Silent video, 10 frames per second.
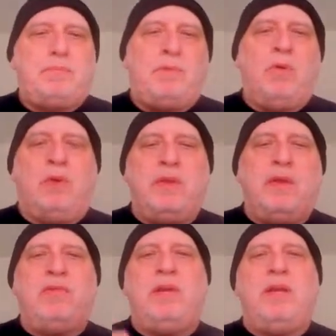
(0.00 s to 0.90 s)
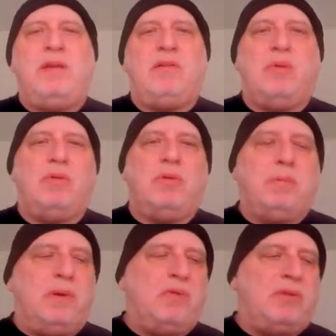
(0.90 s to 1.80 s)
all the ingredients that were
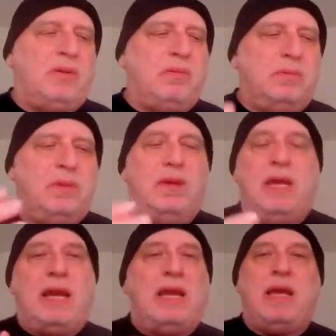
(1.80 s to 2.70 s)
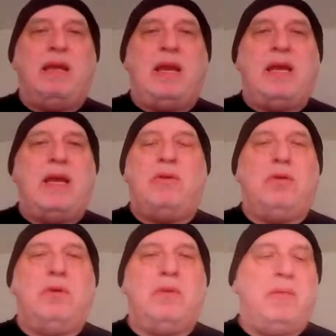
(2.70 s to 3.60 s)
supposed to, and I got
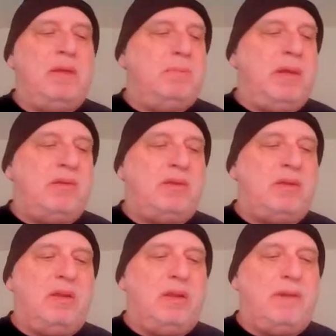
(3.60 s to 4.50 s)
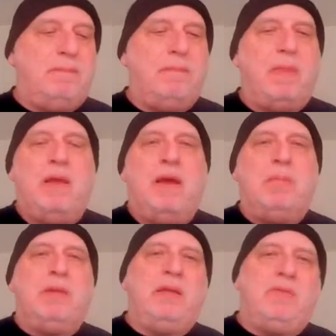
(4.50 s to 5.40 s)
all of them in. Basically, I'm going
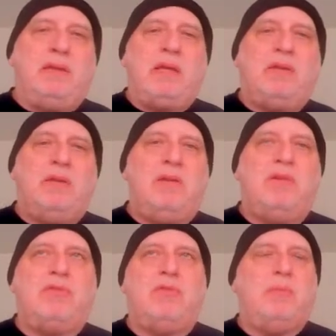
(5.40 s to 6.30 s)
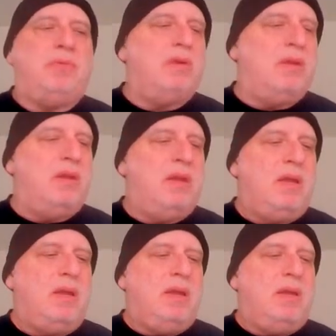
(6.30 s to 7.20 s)
to leave a link to the description
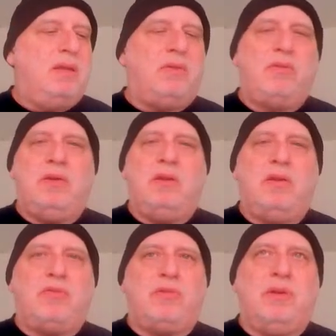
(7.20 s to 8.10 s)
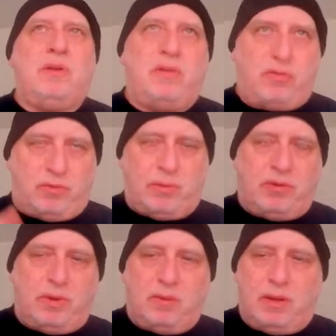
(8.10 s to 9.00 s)
in the
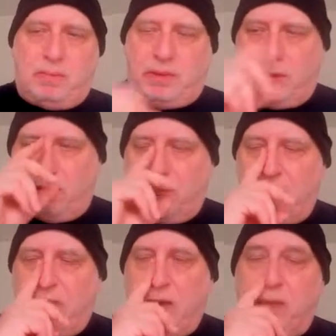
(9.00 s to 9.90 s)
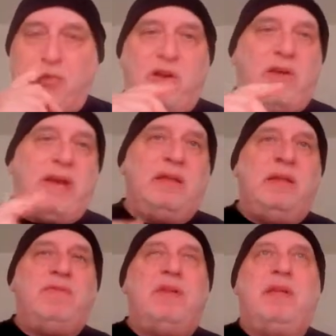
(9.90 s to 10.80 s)
description below. Sorry, I didn't
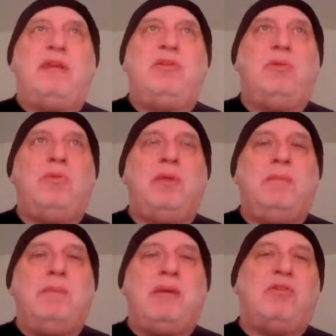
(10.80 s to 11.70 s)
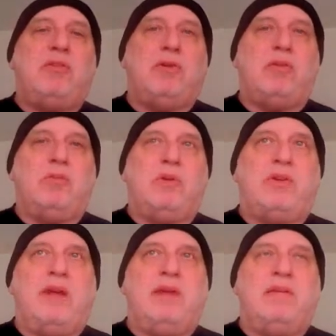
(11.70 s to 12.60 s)
leave the link to the meat sauce, which
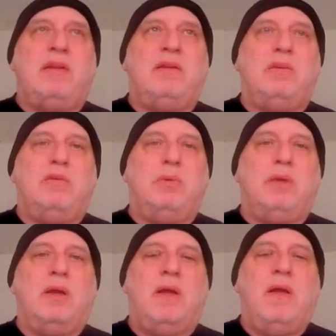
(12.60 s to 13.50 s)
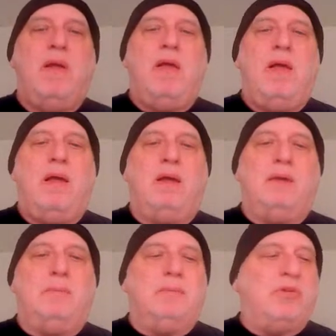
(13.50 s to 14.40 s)
I intend on doing
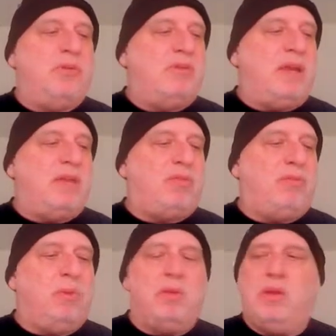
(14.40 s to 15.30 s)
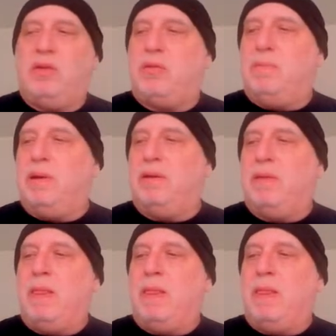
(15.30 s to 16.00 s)
as soon as I get through with this. But